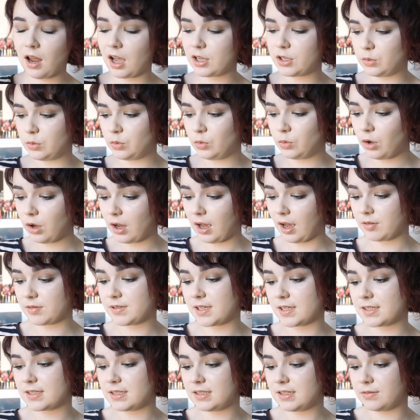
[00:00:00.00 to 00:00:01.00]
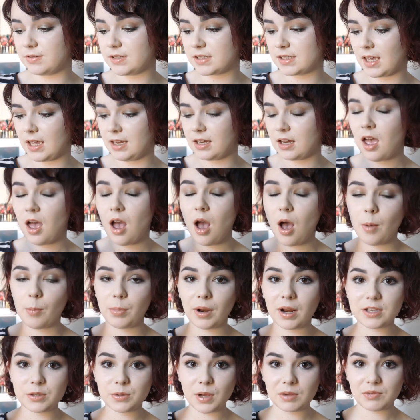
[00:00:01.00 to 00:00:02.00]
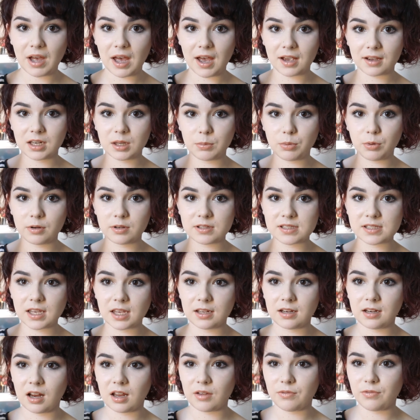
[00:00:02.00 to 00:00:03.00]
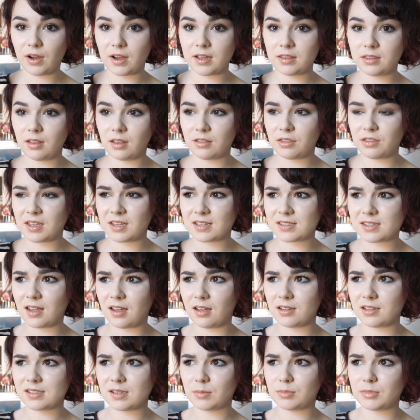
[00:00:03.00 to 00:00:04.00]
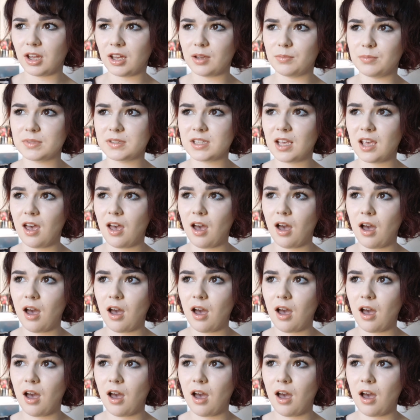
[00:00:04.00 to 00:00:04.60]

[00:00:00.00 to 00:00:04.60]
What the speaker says: I do not have sensitive skin, but I do have acne prone skin, and I find that things that sometimes